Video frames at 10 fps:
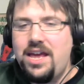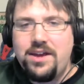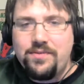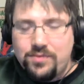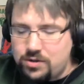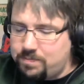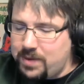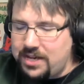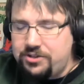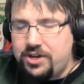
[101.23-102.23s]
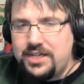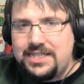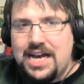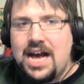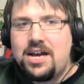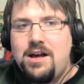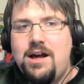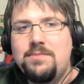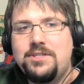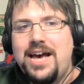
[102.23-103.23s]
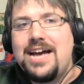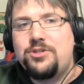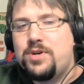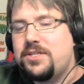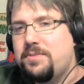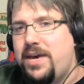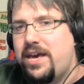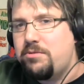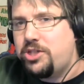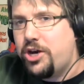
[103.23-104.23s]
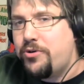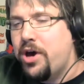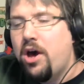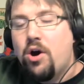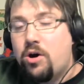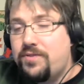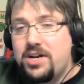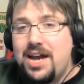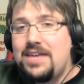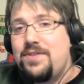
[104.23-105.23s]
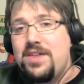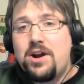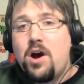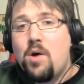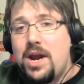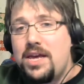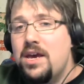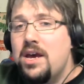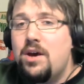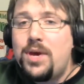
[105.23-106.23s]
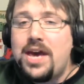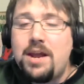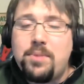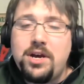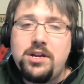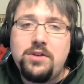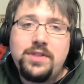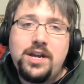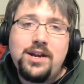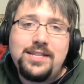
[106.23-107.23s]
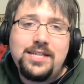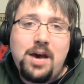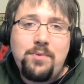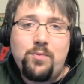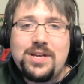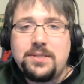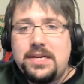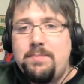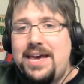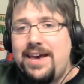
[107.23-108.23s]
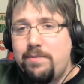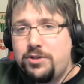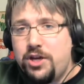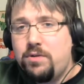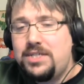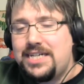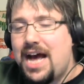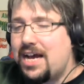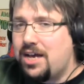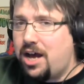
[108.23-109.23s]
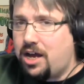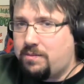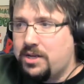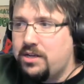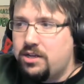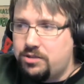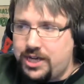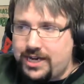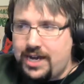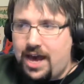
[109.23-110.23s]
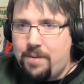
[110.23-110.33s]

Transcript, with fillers: And of course, patreon.com slash Wrestling Mayhem Show. Or if you're not even there already, we got a button over there at the top of WrestlingMayhemShow.com. Go check it